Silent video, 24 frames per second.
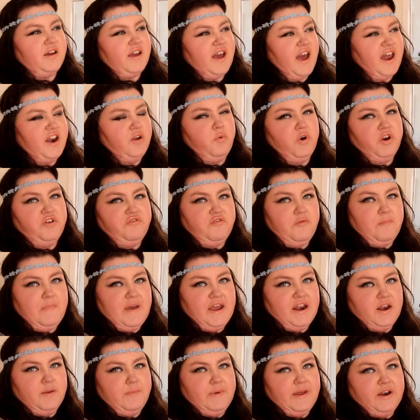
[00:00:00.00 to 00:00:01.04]
kind of want to
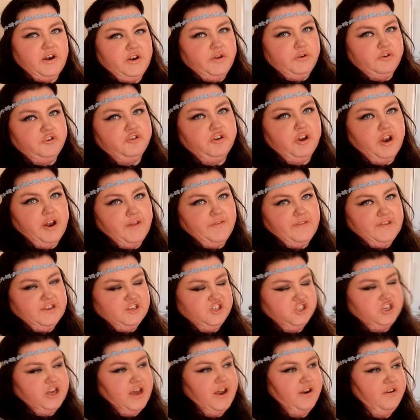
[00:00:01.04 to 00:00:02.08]
remain a bit neutral on
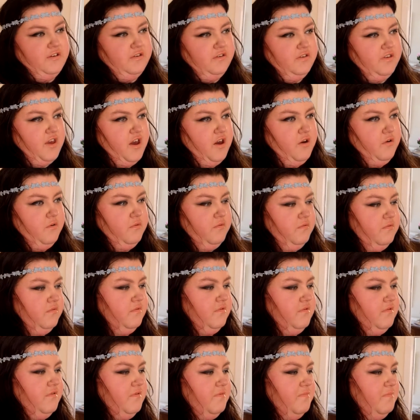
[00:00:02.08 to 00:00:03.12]
this channel, so
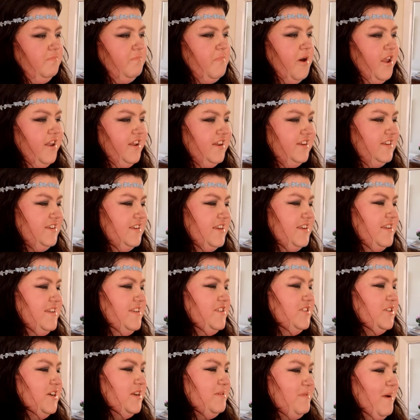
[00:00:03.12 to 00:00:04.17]
poli
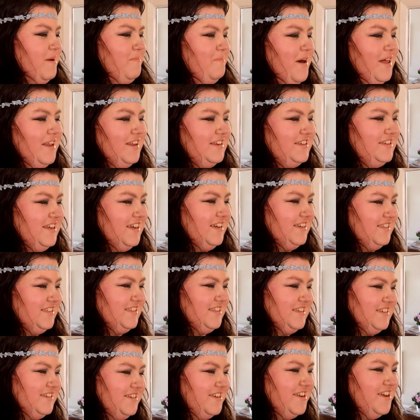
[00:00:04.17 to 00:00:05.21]
talking about politics
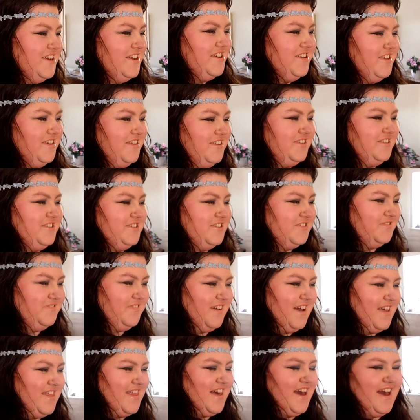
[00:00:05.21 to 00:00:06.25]
and stuff
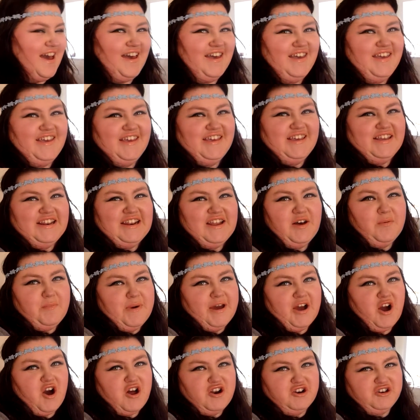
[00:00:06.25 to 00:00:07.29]
like that, a little
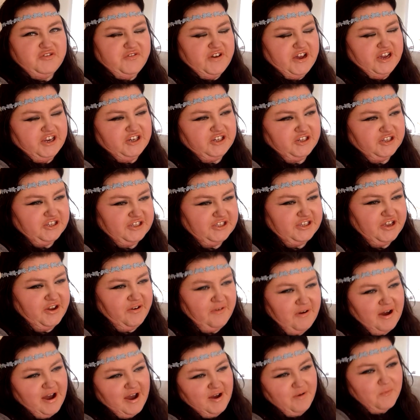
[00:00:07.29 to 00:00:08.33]
bit controversial,
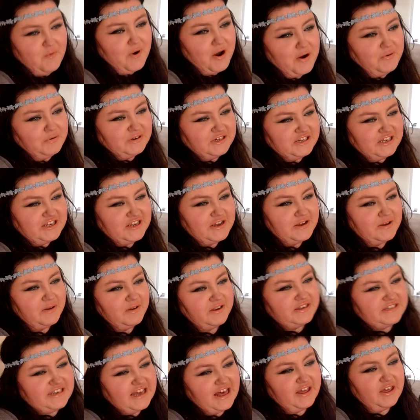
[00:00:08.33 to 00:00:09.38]
so I won't
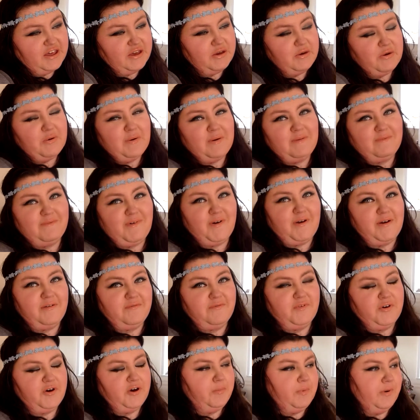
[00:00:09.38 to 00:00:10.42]
tell you who I'm voting
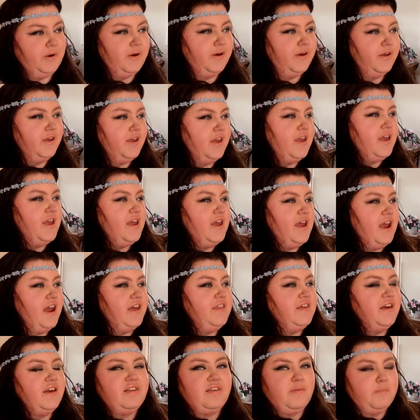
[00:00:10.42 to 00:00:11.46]
for, but I
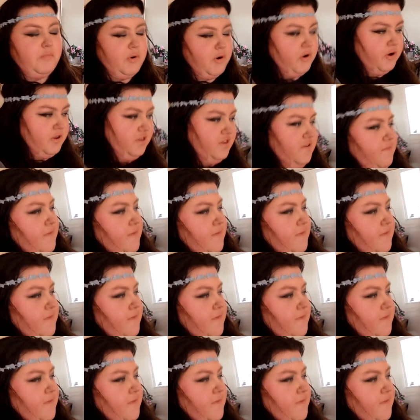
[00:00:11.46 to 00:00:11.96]
think it's important to